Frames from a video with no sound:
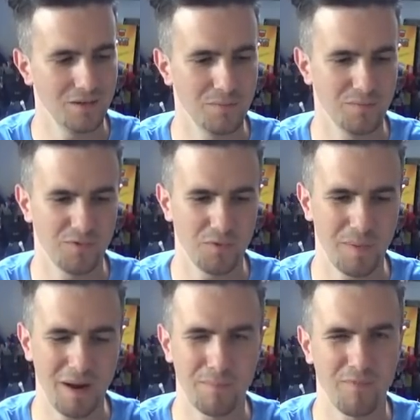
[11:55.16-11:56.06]
for
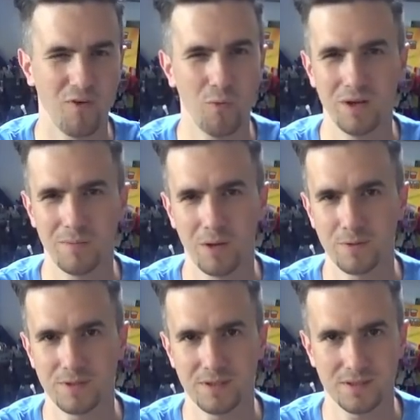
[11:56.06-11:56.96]
about 40
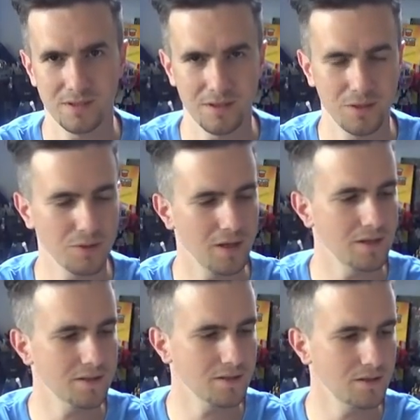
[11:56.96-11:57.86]
posted to the
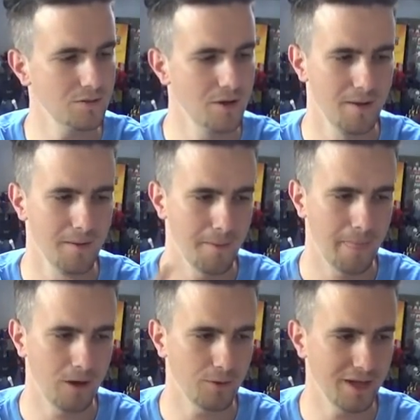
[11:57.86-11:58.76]
UK. So
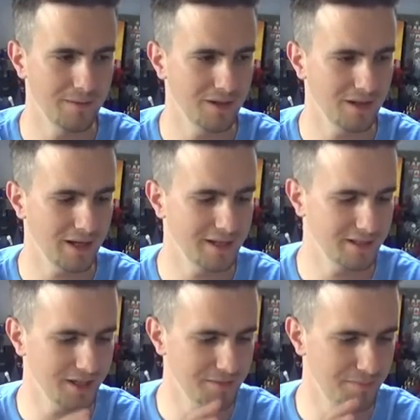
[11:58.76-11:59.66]
I'll get him at a later
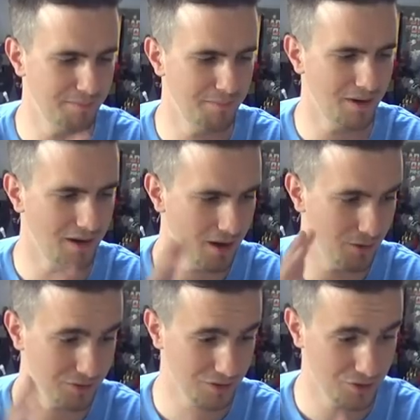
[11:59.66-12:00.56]
date, but I
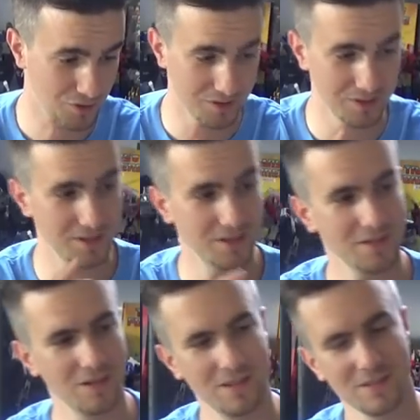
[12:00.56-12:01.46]
was shocked to see this
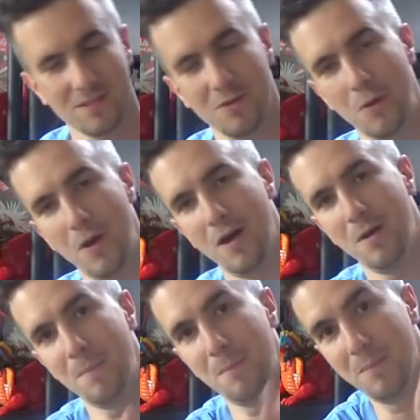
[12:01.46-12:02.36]
guy. So
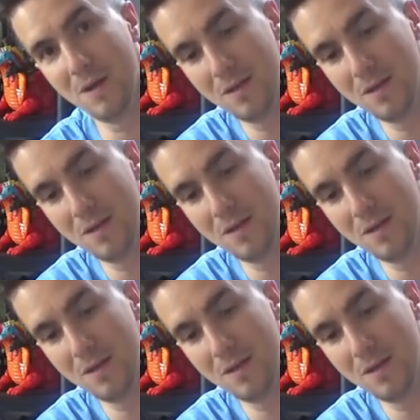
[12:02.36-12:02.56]
I'm